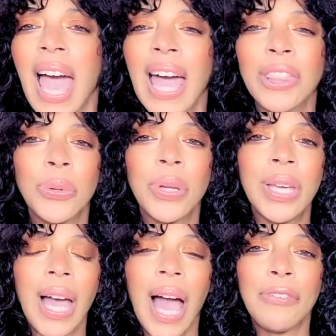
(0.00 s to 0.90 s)
And
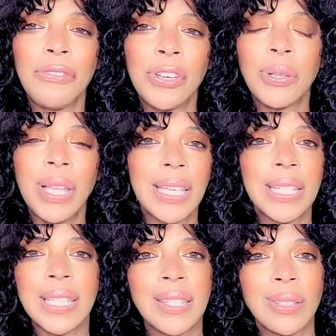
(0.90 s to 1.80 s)
three, I feel like
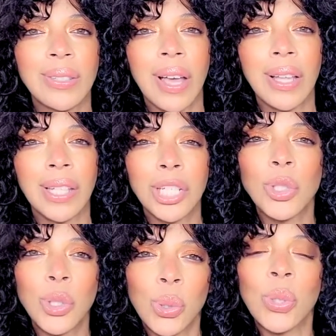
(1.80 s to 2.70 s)
it's a little
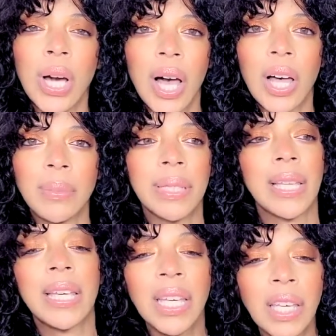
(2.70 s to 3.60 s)
too common.
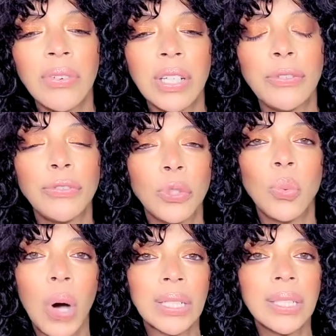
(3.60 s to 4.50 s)
Like even if you
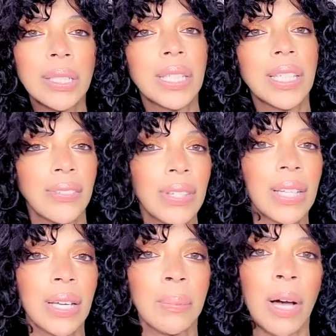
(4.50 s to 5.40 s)
wanted to give
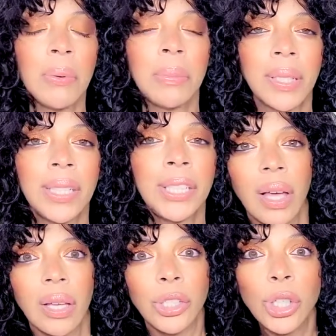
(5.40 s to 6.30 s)
that amount of
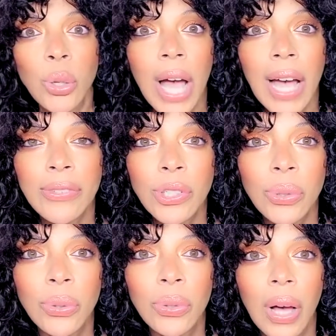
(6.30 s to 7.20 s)
money, you don't have
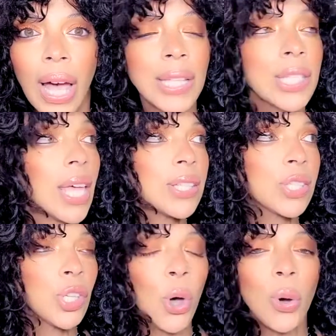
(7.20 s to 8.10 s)
to. It's
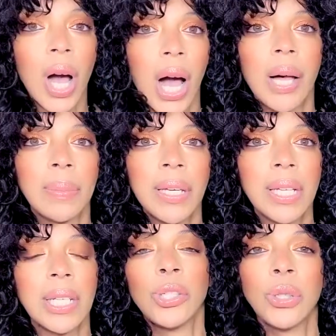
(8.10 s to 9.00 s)
it's so
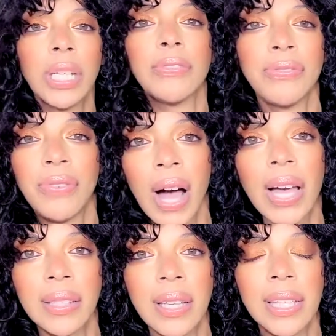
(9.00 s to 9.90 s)
common. You can
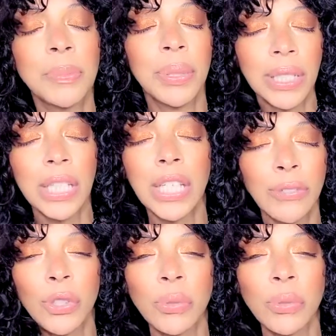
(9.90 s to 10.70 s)
find this, believe you